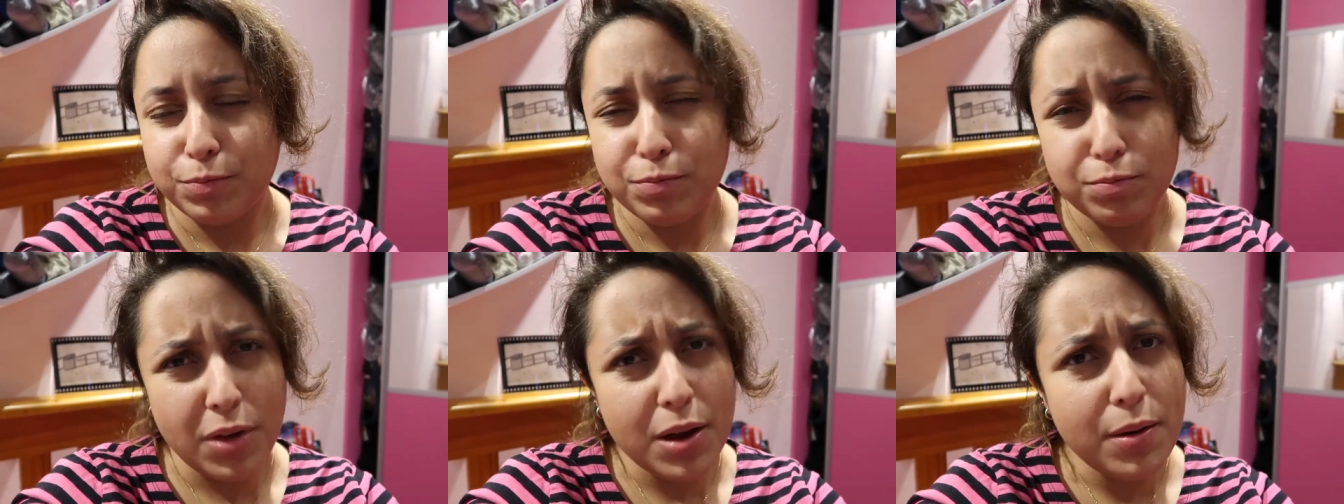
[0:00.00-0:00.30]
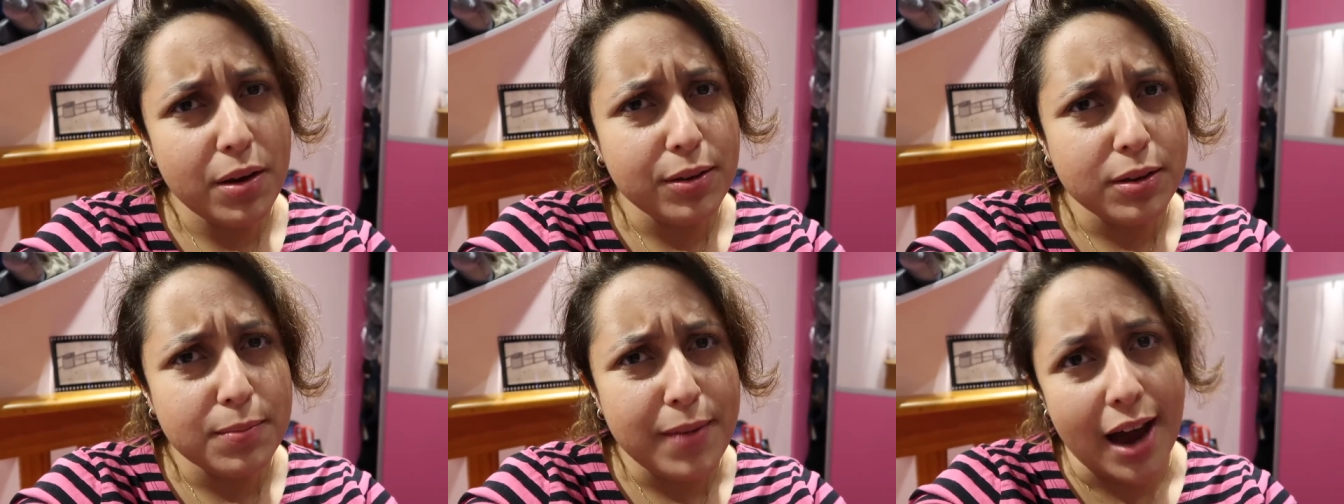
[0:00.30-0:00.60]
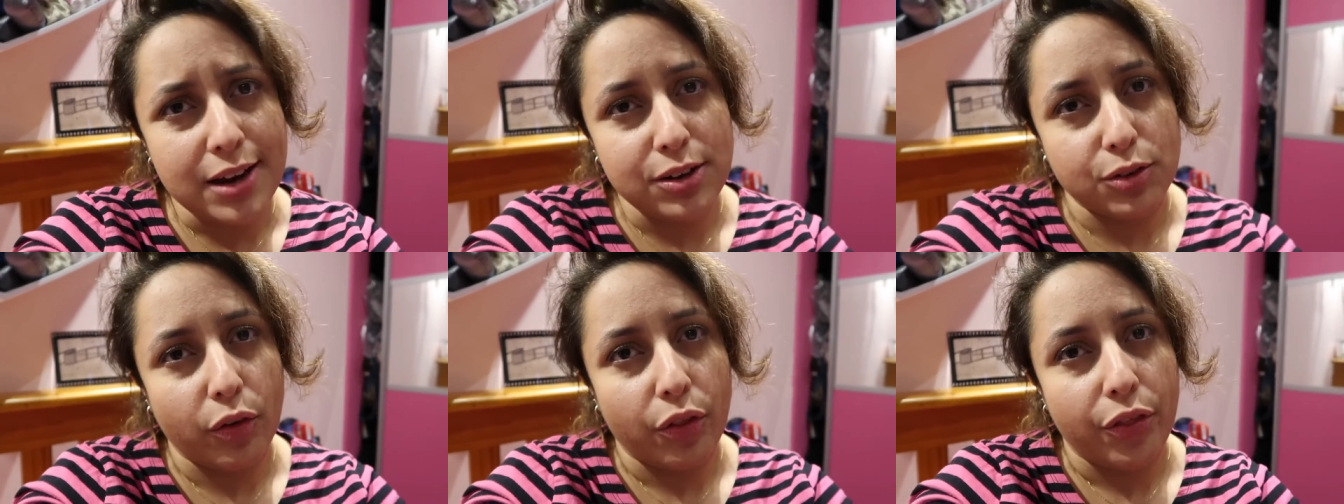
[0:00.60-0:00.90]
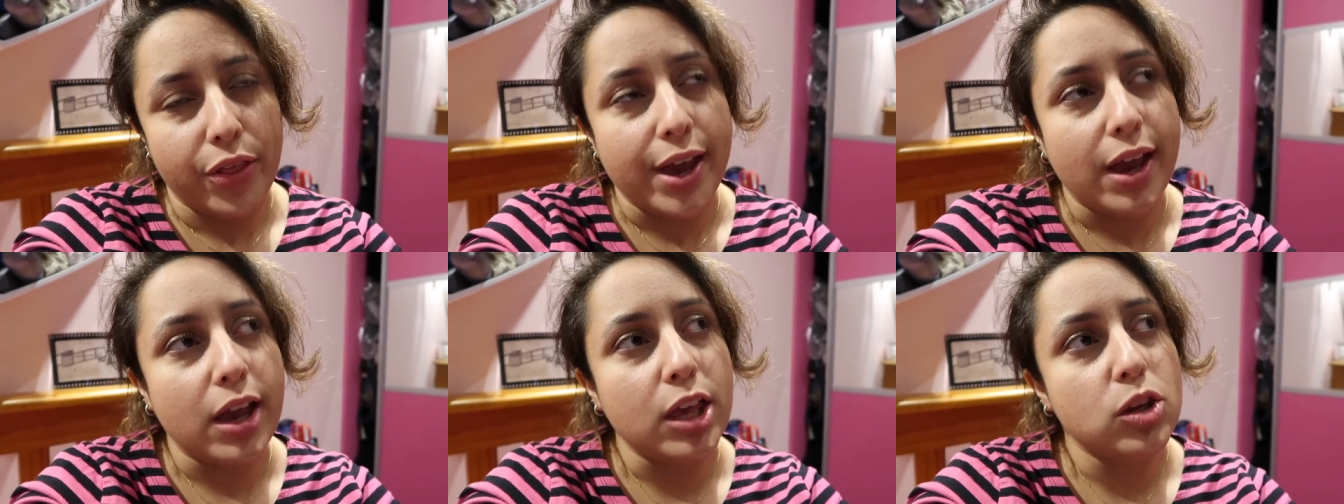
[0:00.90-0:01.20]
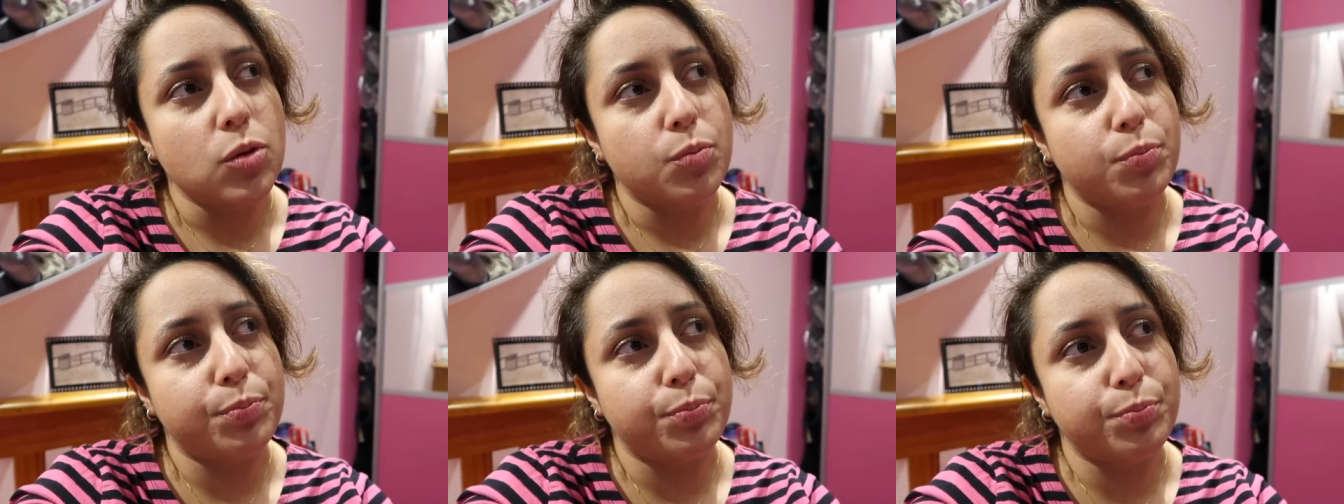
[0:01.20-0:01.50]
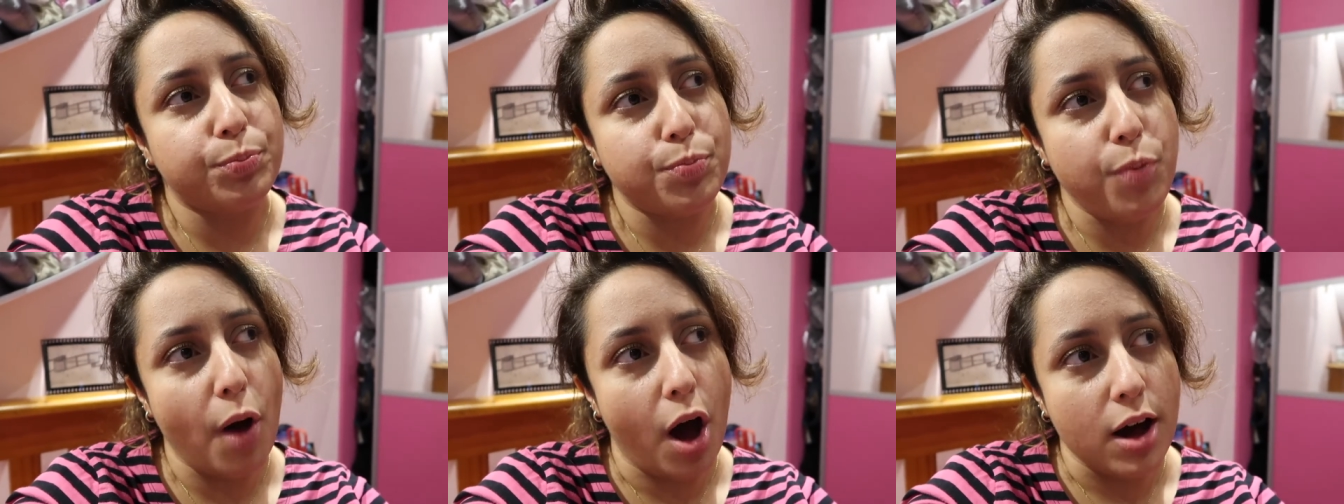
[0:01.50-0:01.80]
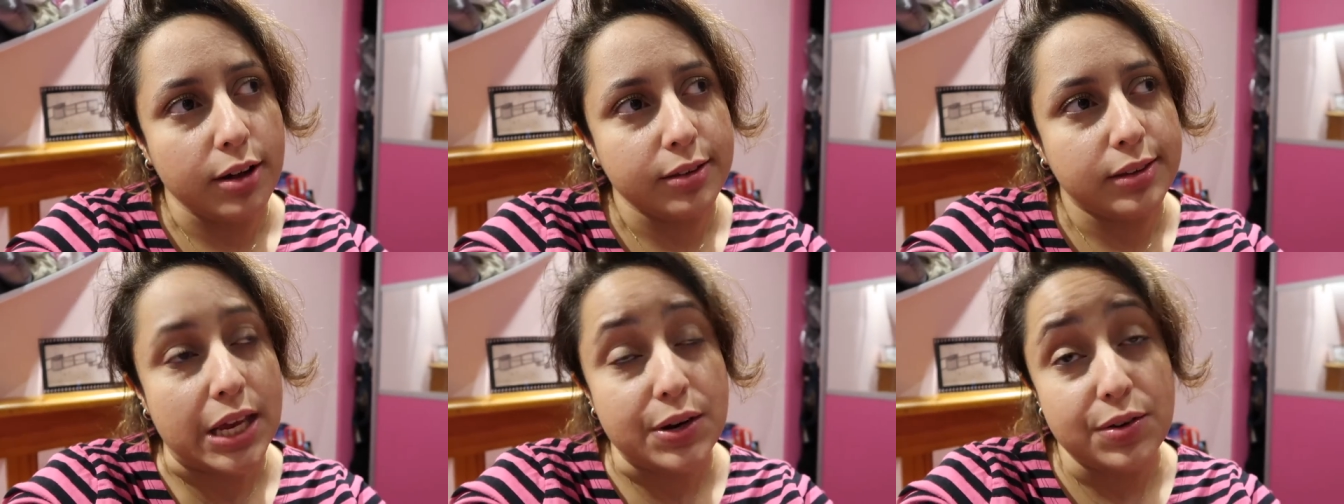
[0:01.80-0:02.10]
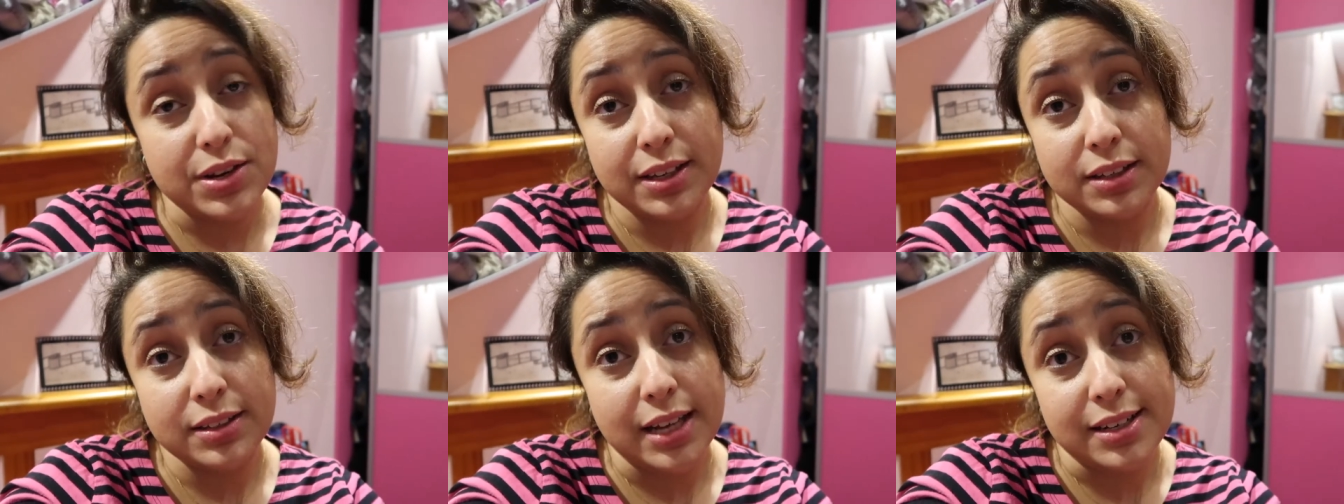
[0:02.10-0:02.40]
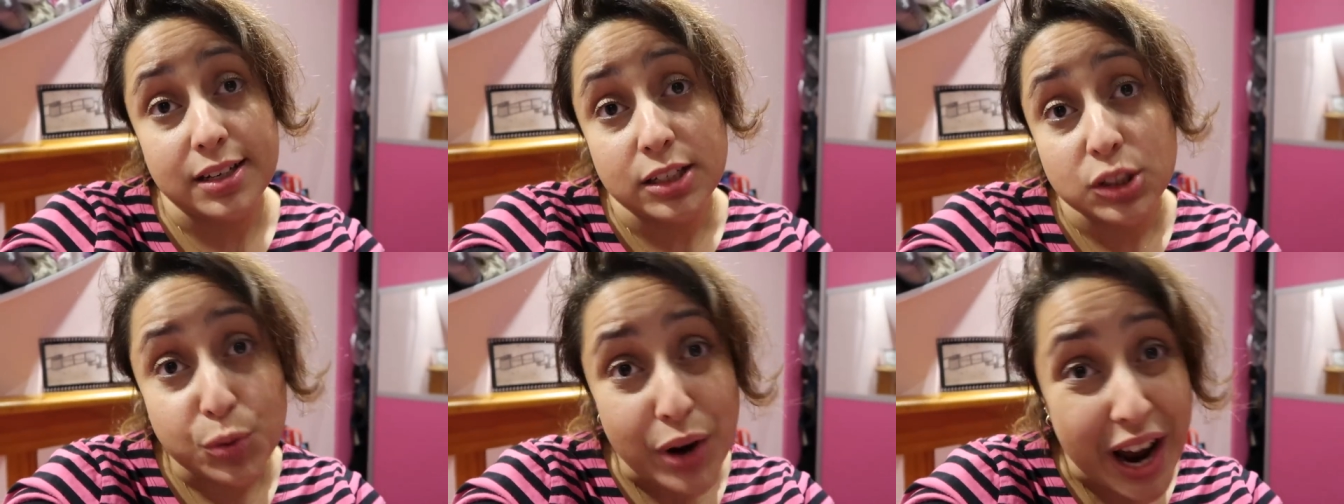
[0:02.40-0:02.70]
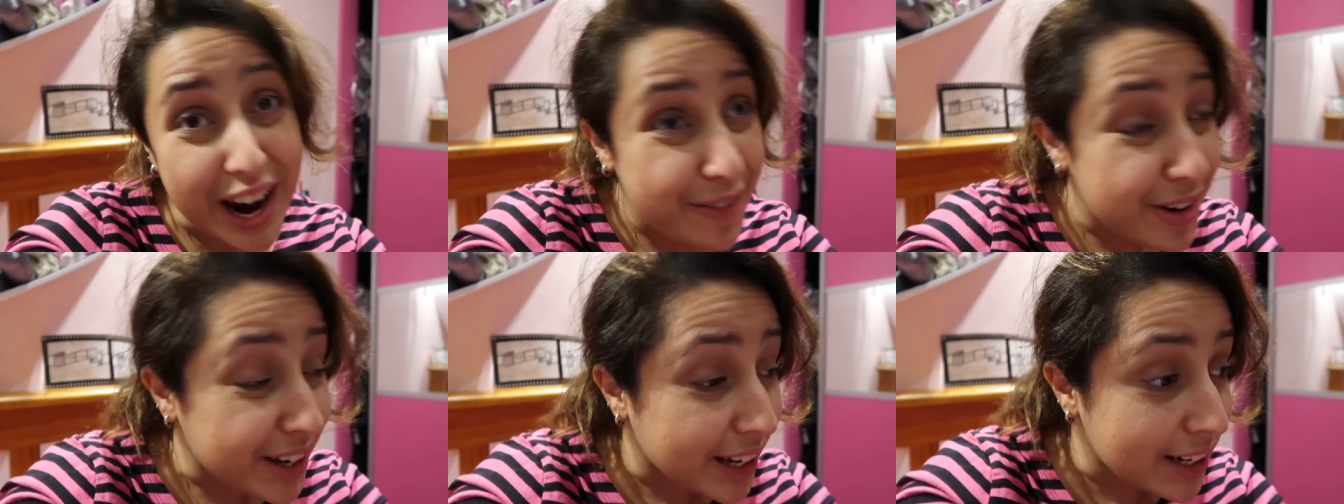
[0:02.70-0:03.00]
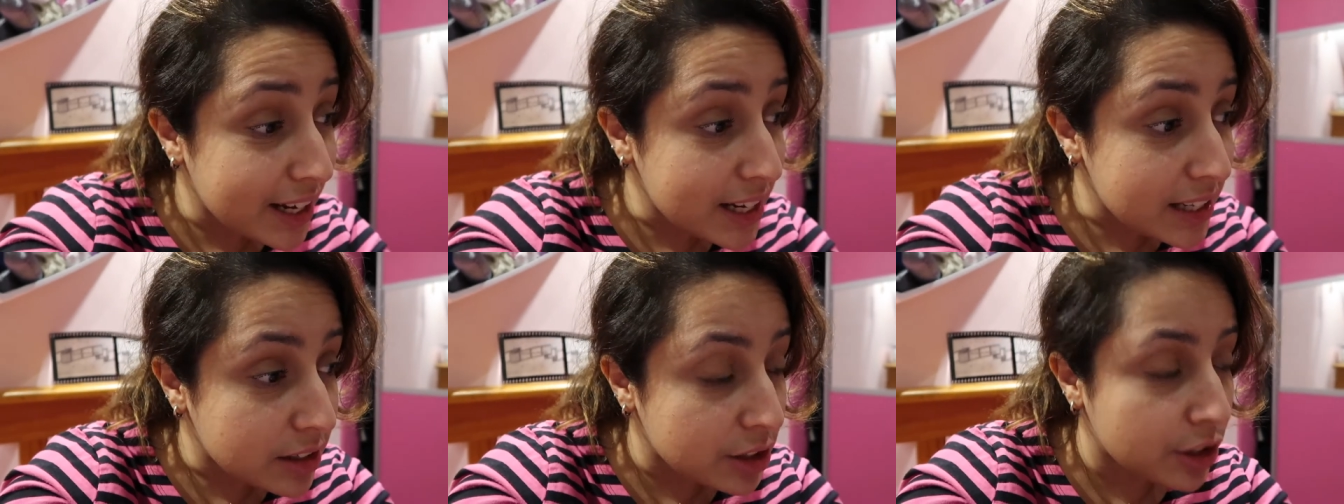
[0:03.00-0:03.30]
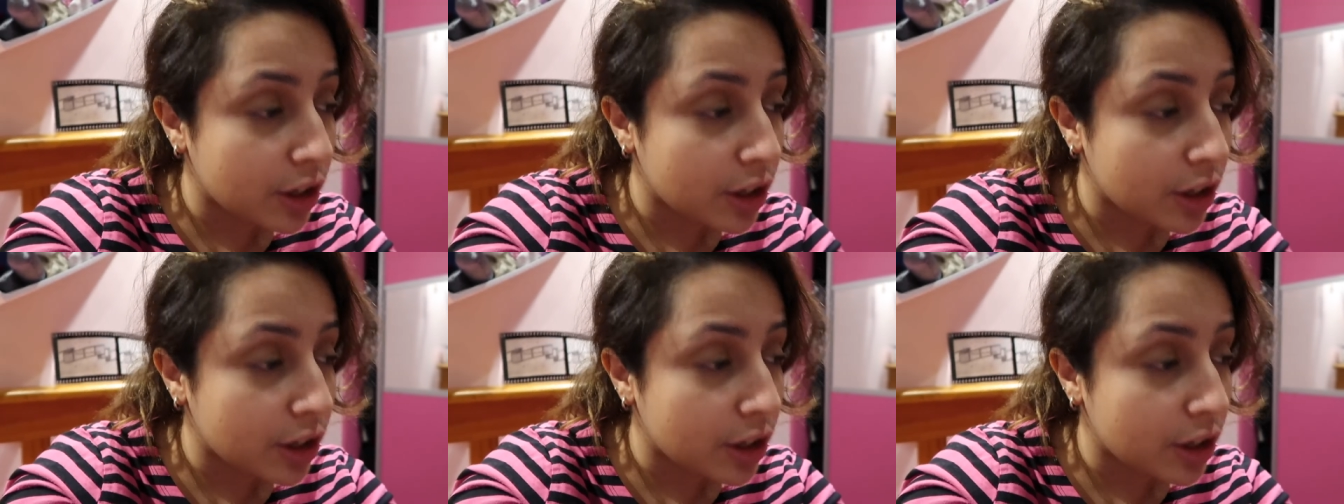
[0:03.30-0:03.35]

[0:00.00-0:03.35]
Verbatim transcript: maybe some adult things, but there isn't any swearing in it.